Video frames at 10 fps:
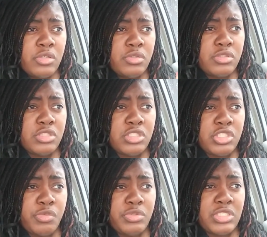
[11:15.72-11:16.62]
she
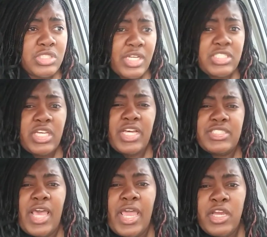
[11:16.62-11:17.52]
was just like she has
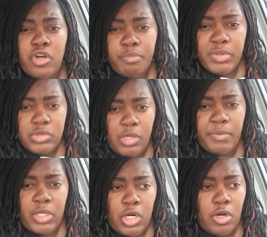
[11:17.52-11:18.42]
anger built up in
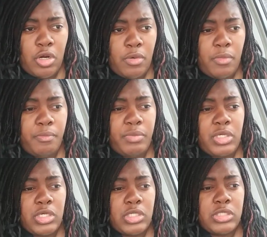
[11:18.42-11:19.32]
her
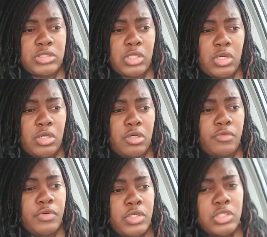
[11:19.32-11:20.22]
because of
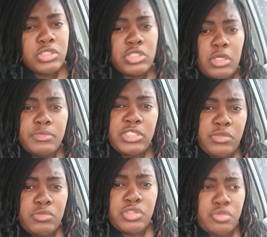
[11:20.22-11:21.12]
something she
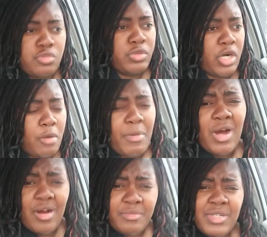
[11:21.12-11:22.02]
went through with her
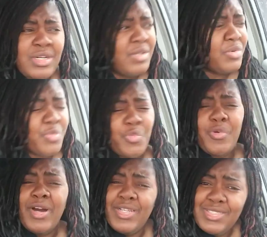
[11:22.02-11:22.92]
mom.
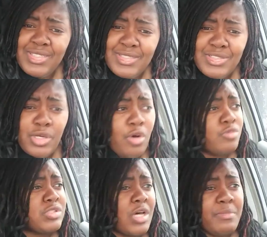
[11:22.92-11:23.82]
What? So
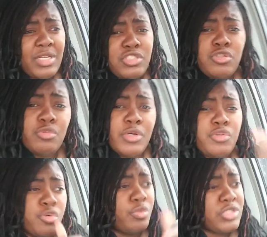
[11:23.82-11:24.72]
something that you went through
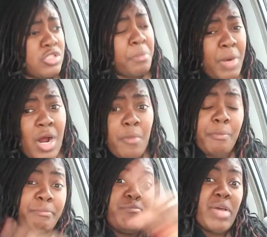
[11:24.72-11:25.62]
with your
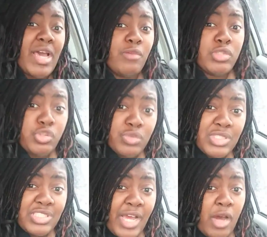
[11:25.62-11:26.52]
mom back when you was a child,